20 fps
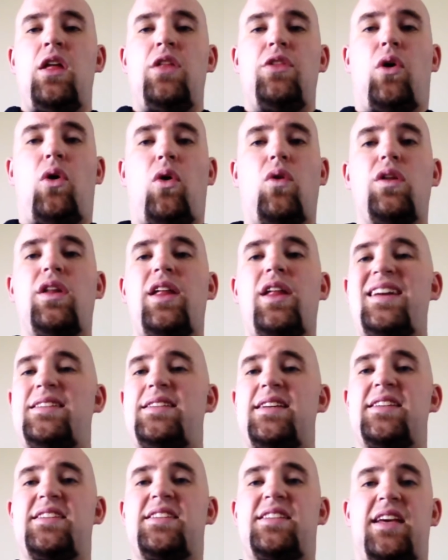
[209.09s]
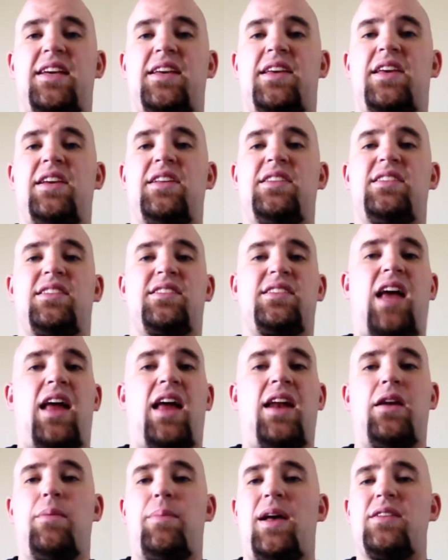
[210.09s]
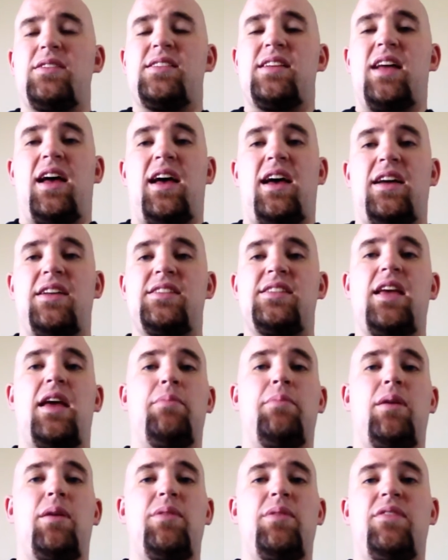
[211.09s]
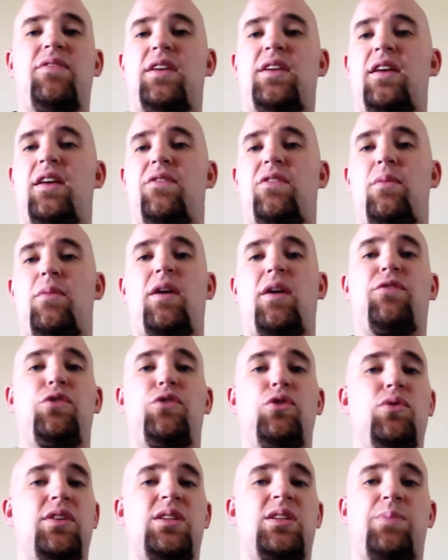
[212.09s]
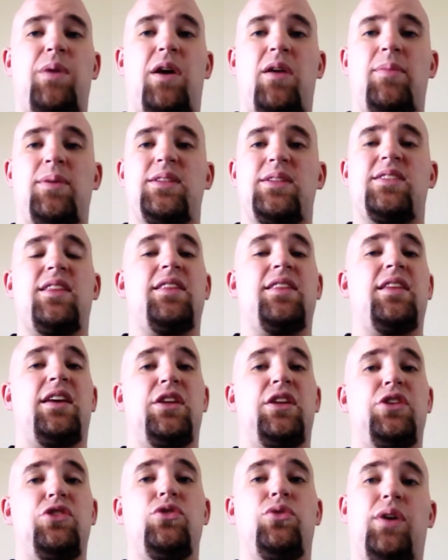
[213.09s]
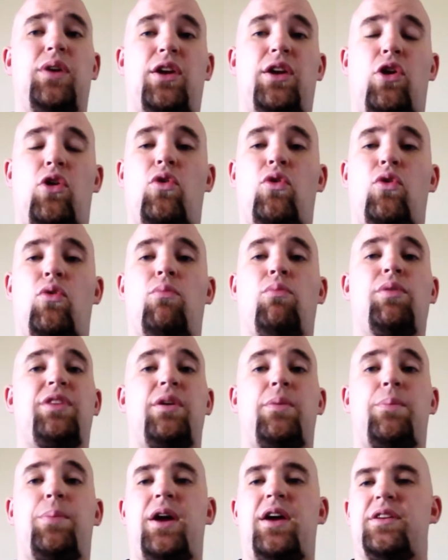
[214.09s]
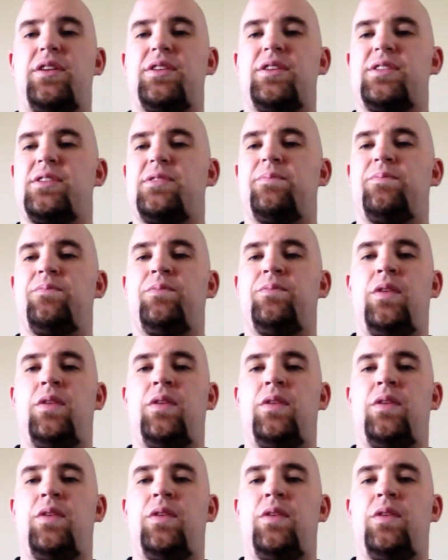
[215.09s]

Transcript: The whole idea is to get kids excited about science and maybe even give them a few experiments that they can do at home with their parents.